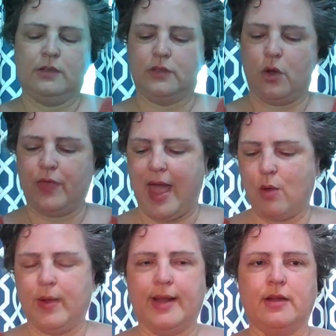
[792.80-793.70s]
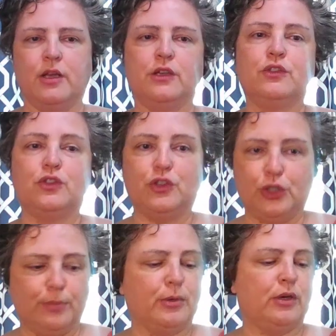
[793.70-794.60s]
So that went
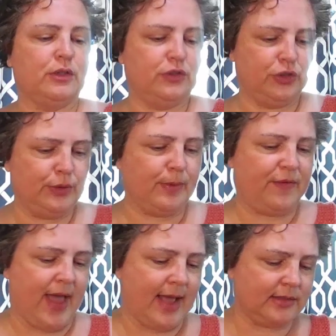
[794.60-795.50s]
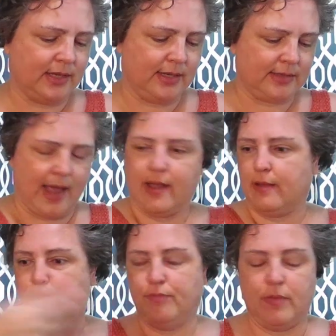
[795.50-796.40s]
super, super fast because I
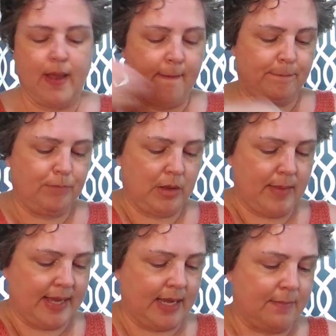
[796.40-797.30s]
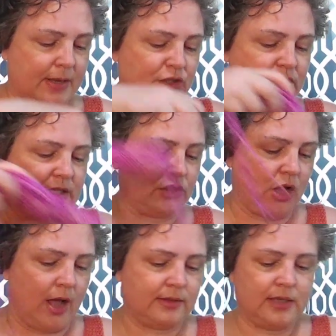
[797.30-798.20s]
had been making a bunch of
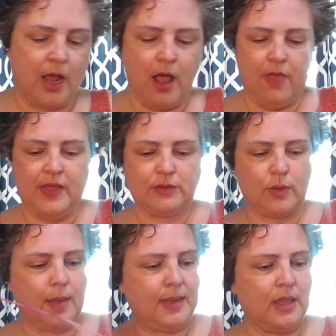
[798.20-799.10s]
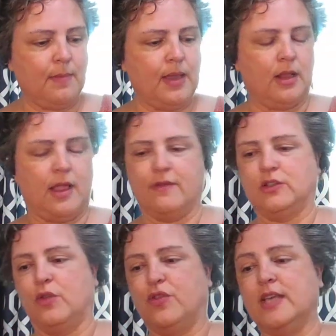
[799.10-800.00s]
dishcloths. This one I'm in the middle
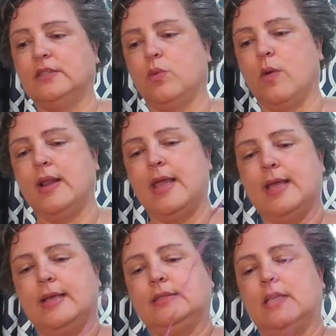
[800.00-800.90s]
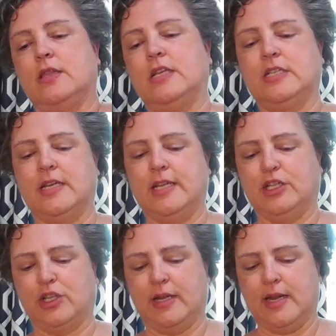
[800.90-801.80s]
of. So this one is the
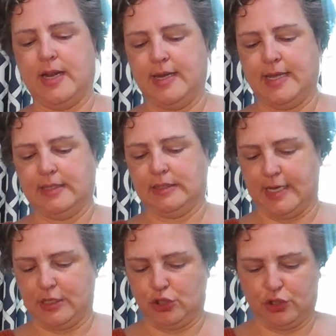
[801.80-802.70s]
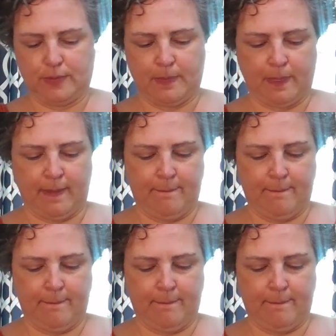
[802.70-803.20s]
Tunisian knit stitch.